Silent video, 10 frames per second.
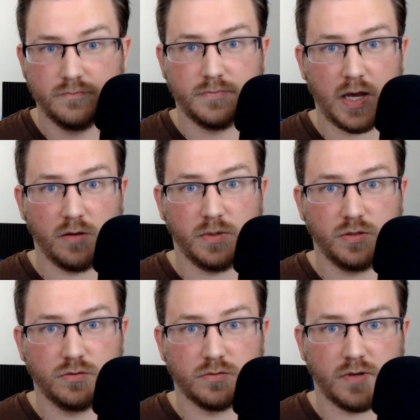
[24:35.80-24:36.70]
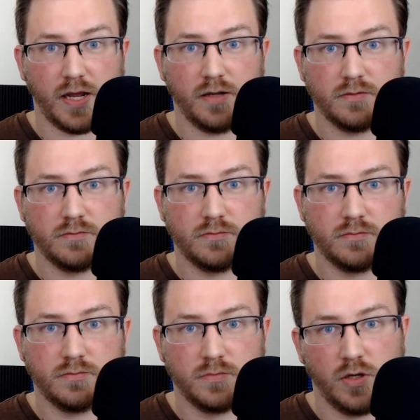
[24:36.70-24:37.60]
That would be cool, right?
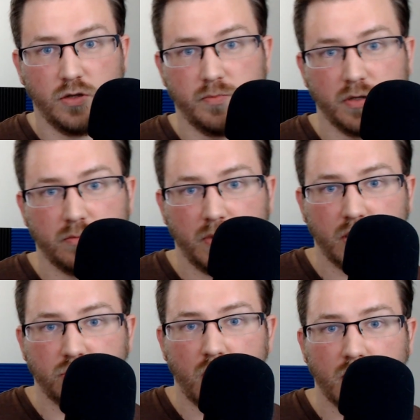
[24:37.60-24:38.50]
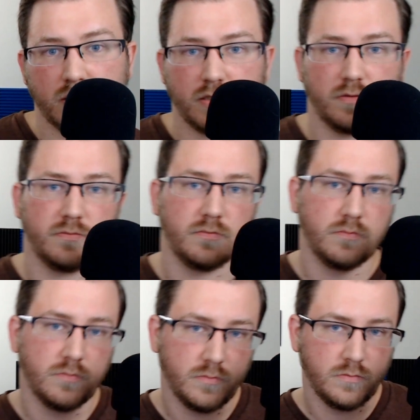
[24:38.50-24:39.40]
You build me a Dross,
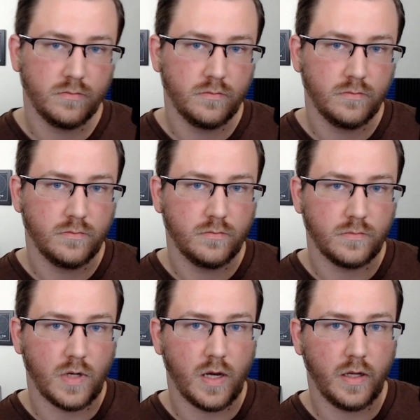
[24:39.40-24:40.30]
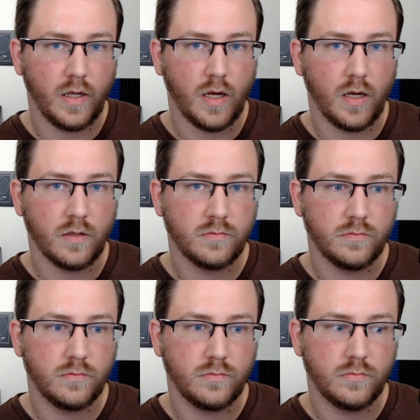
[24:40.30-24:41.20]
I
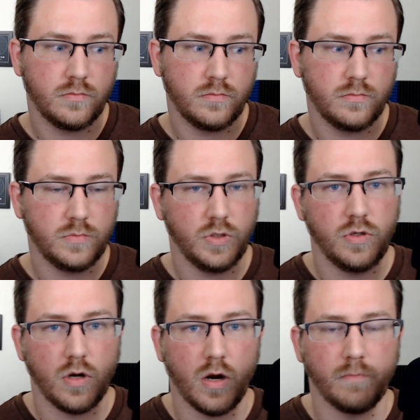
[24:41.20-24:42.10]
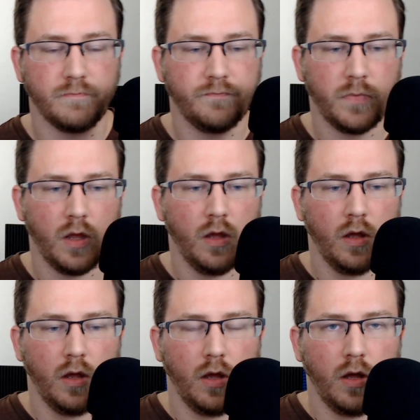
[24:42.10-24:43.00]
do your arm.
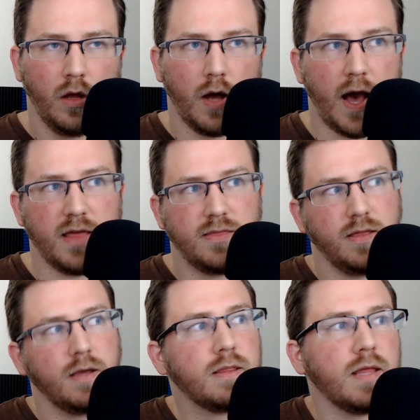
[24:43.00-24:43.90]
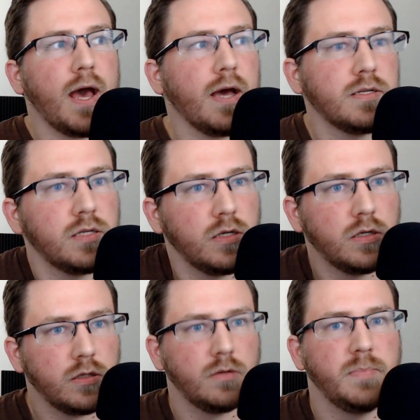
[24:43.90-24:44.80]
I think that
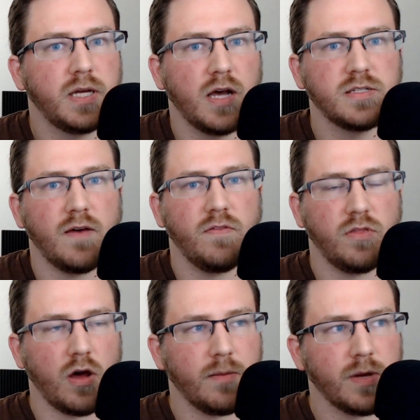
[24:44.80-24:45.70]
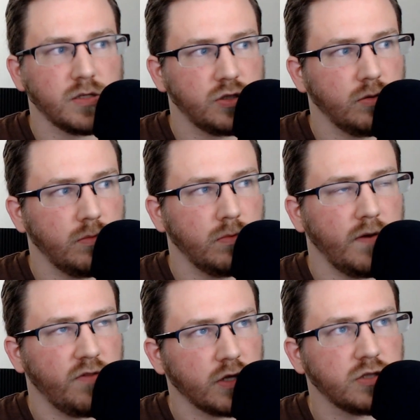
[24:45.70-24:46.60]
because I've thought so
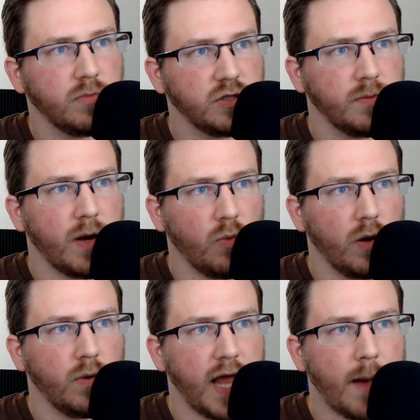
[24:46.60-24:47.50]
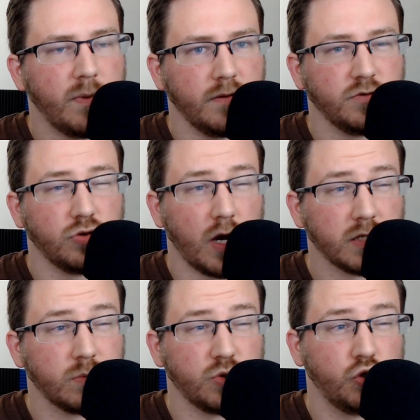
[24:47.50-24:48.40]
much about what would happen if
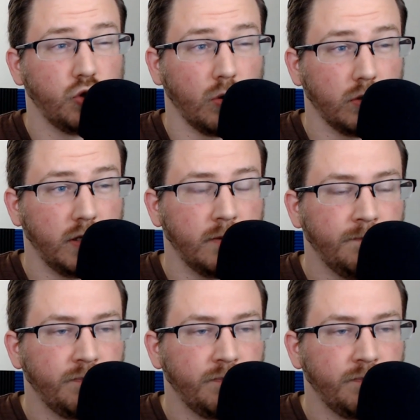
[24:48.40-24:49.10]
Dross was stolen,